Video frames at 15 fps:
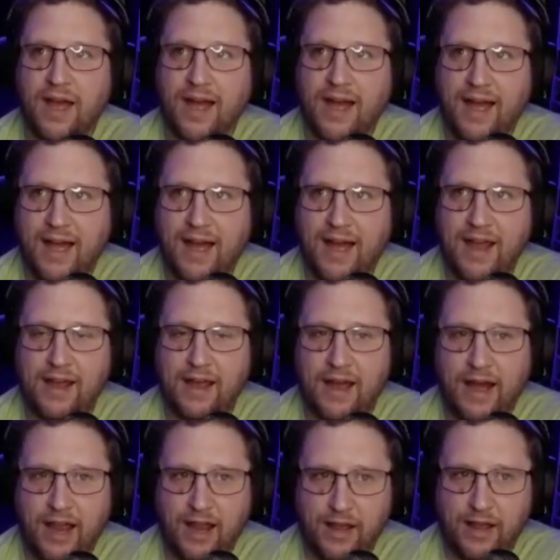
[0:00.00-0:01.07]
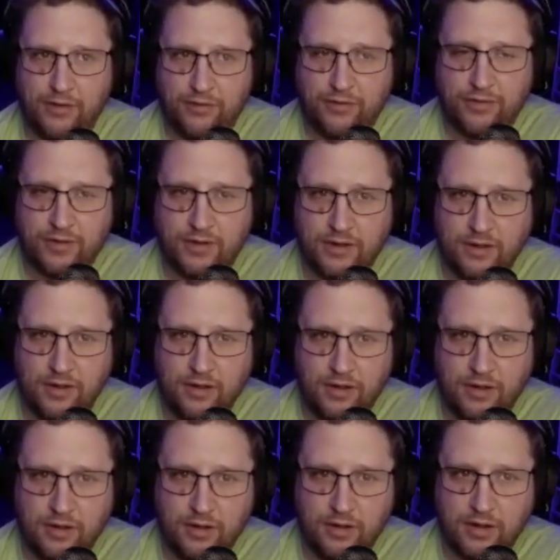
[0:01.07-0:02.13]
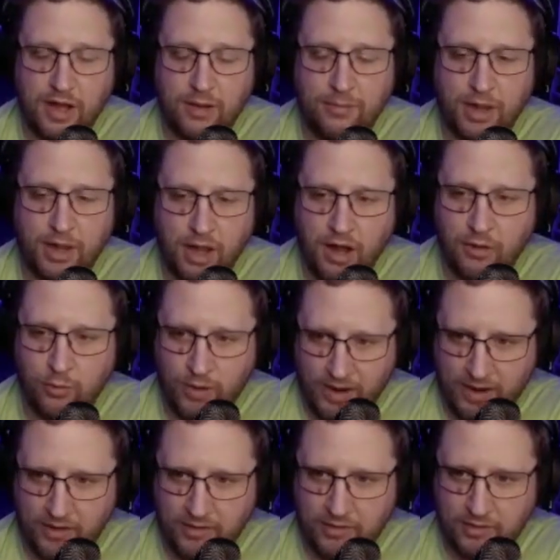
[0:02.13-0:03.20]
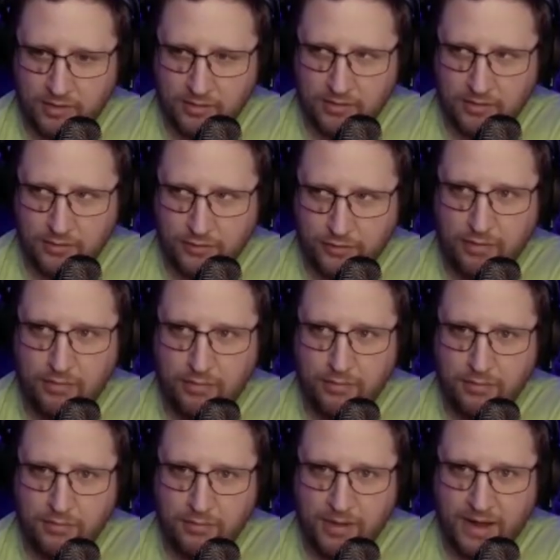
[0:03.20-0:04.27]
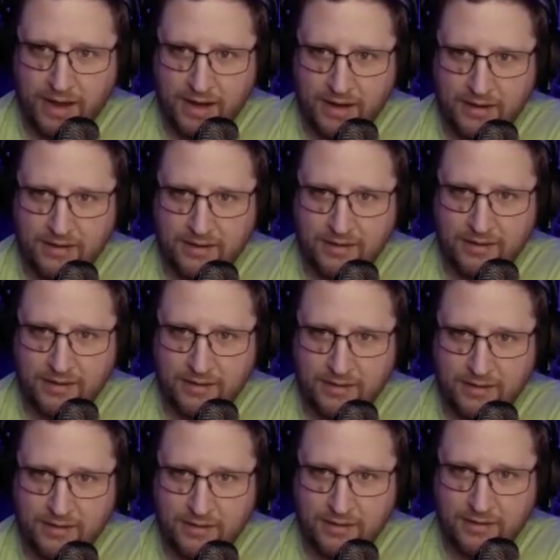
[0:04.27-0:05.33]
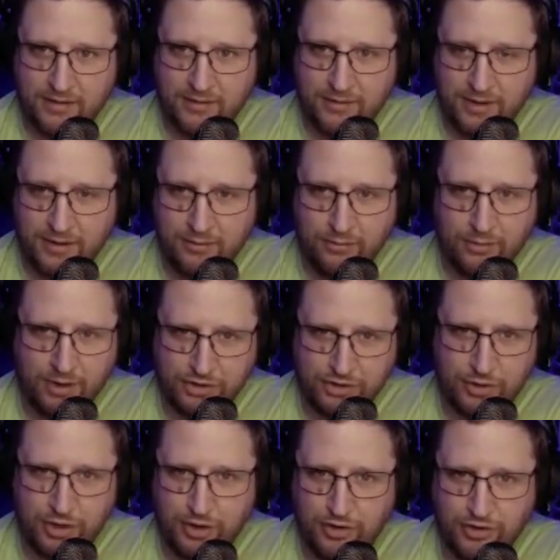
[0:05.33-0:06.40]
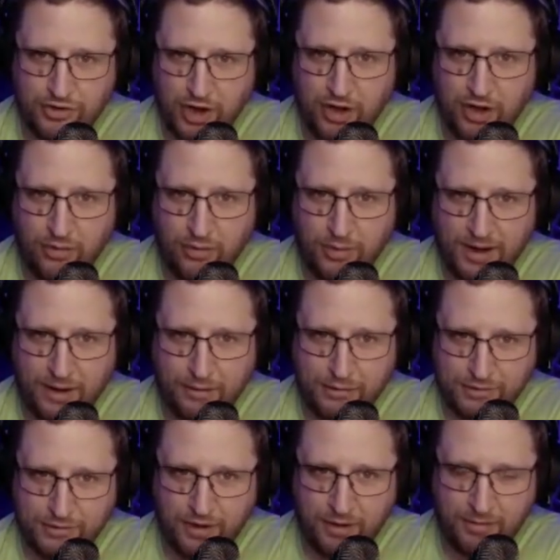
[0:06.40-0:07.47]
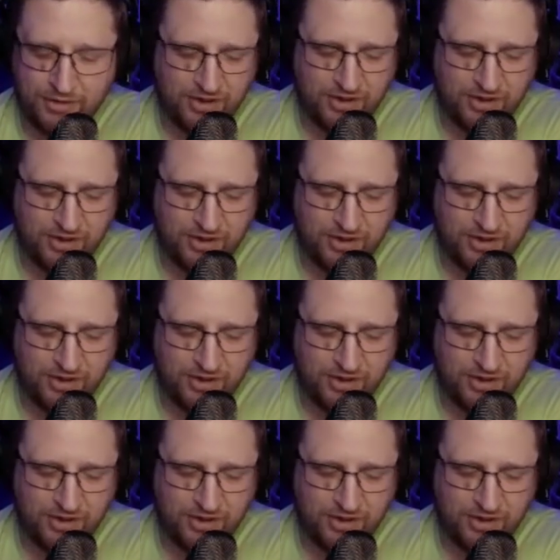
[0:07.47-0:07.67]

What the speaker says: I have come a long ways from my what 2 years ago when I was very much